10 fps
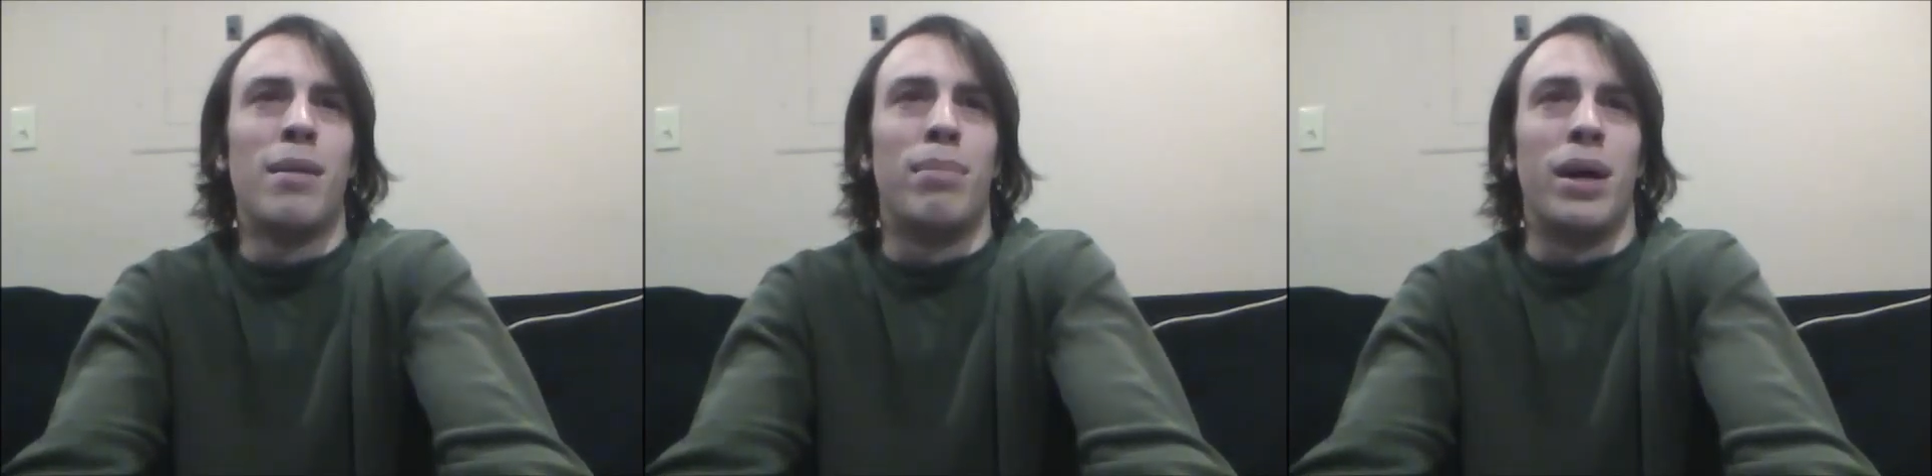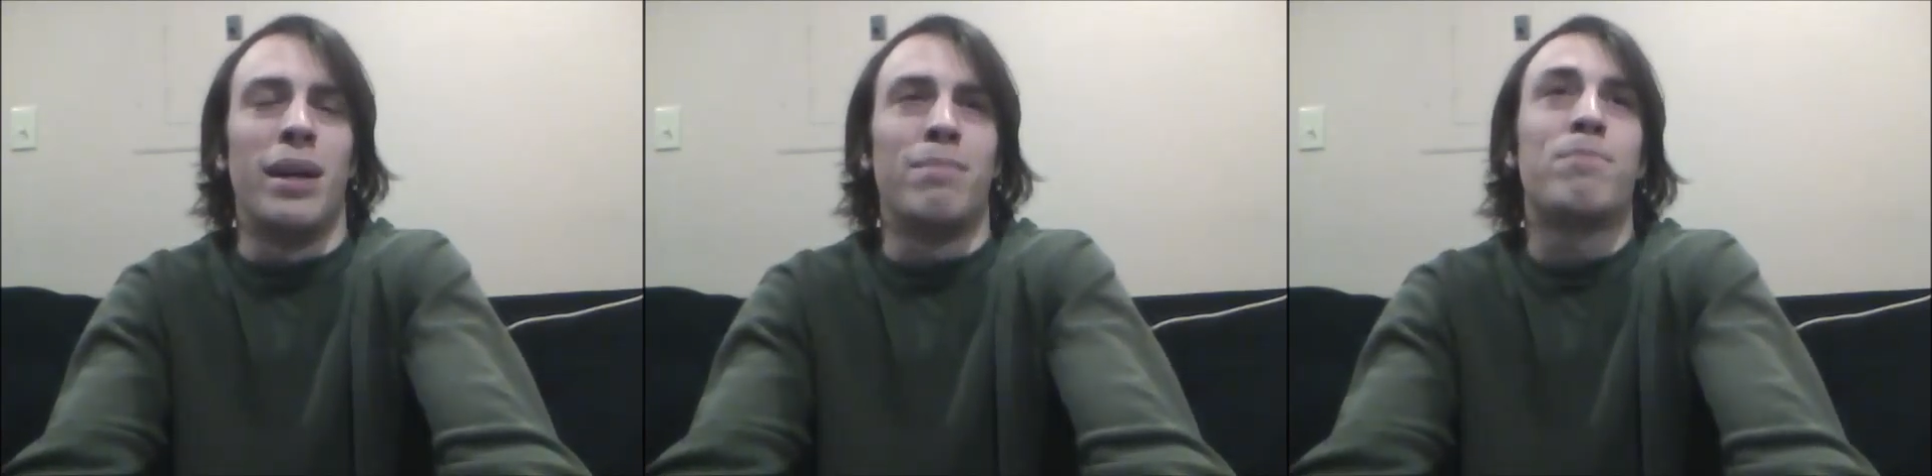
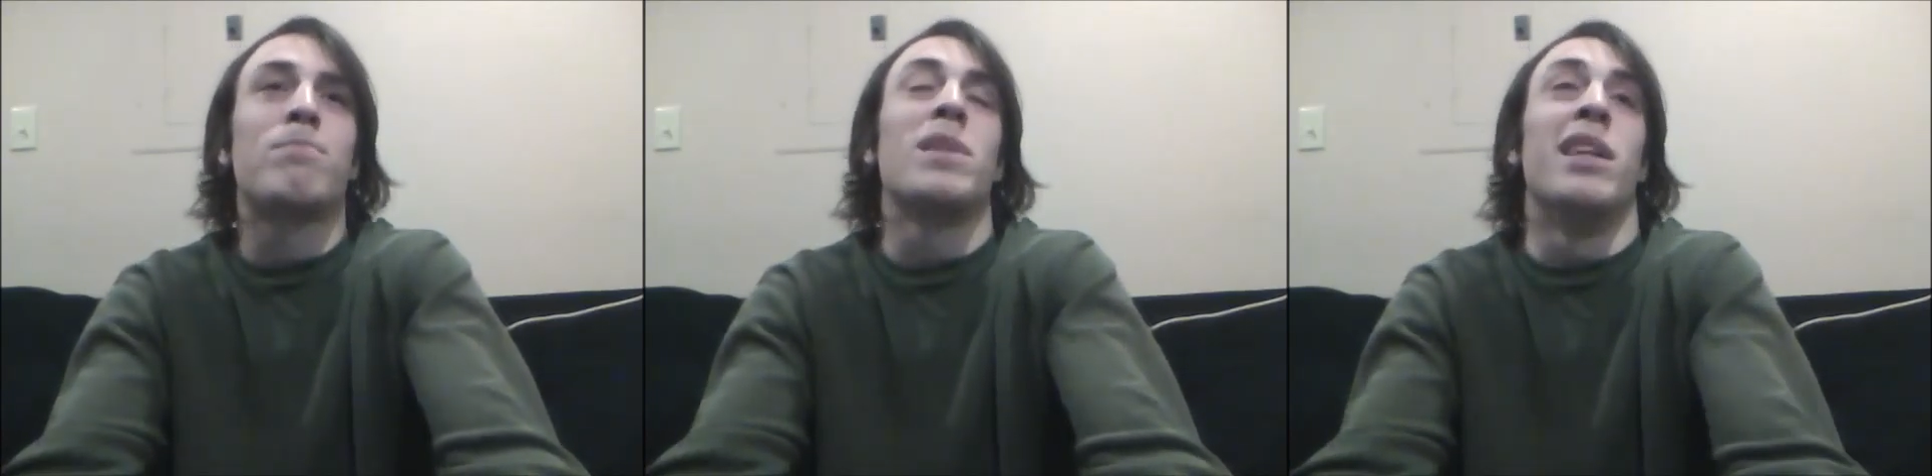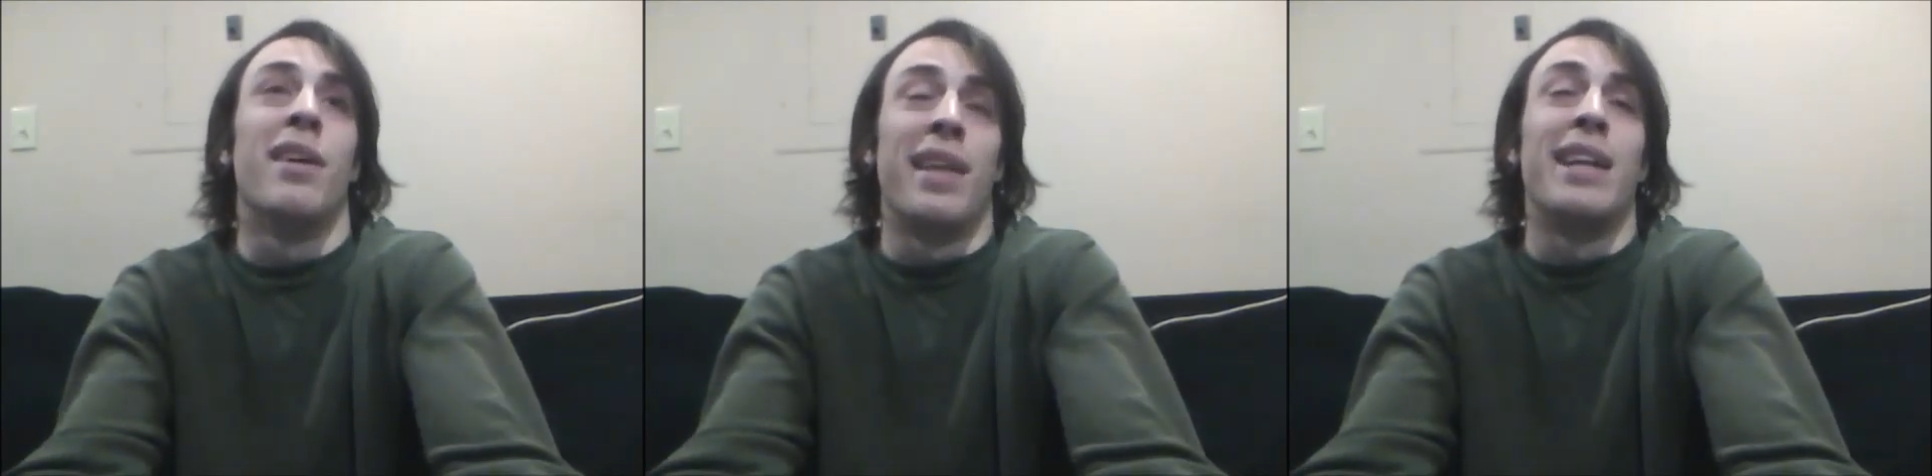but,
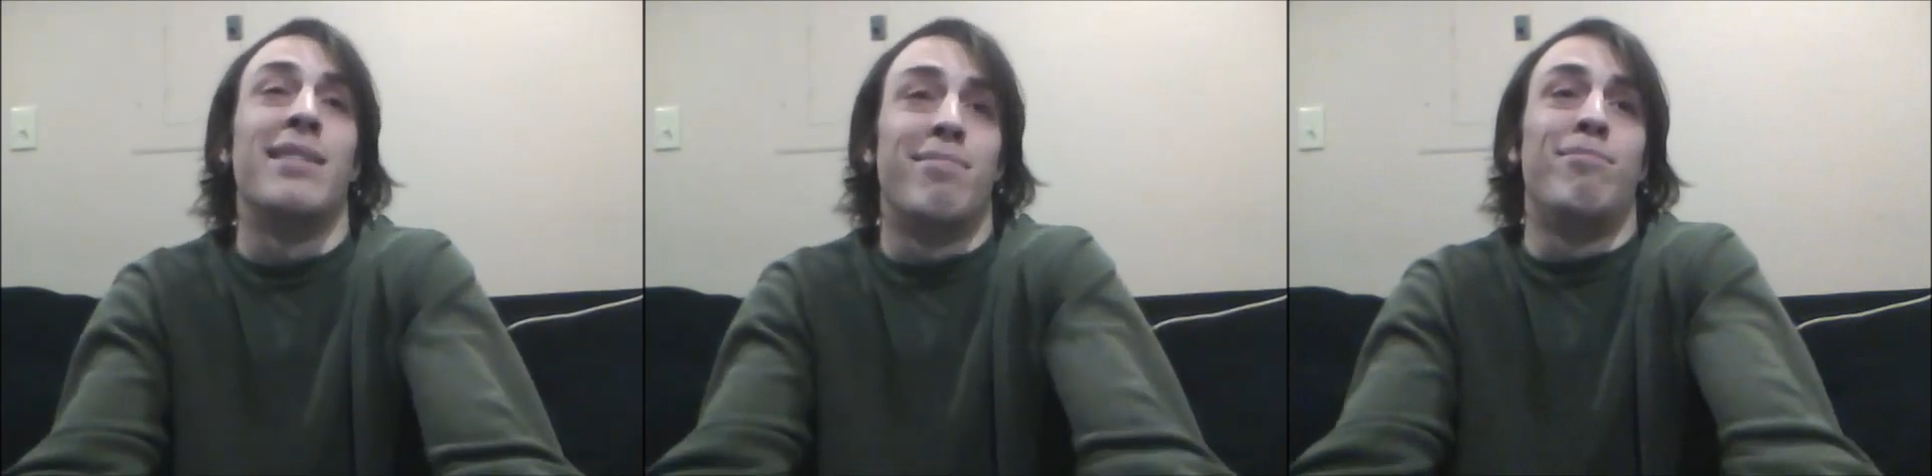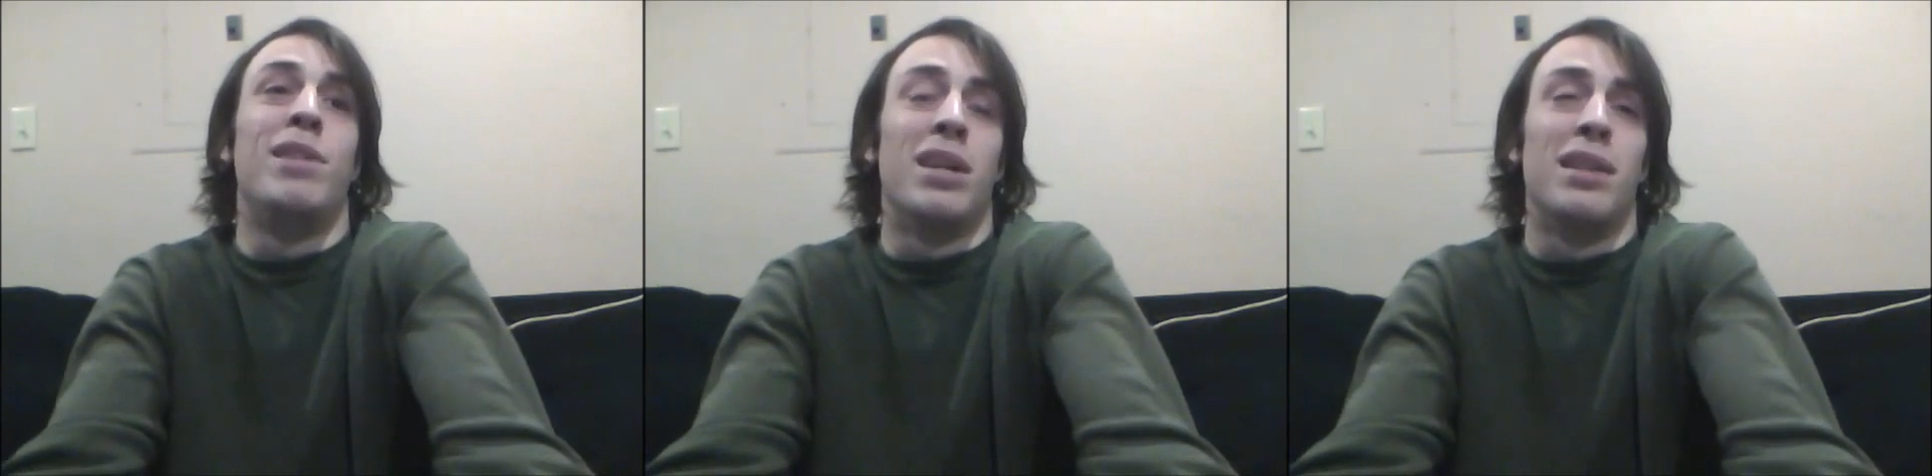that
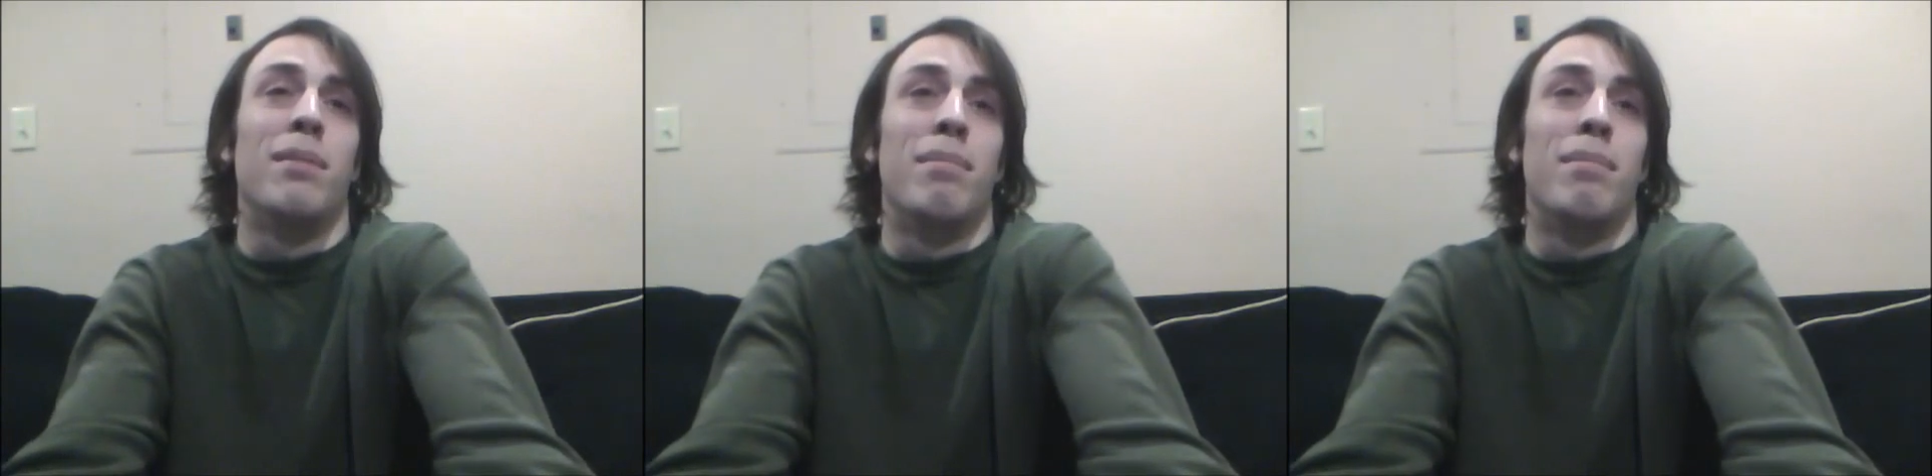doesn't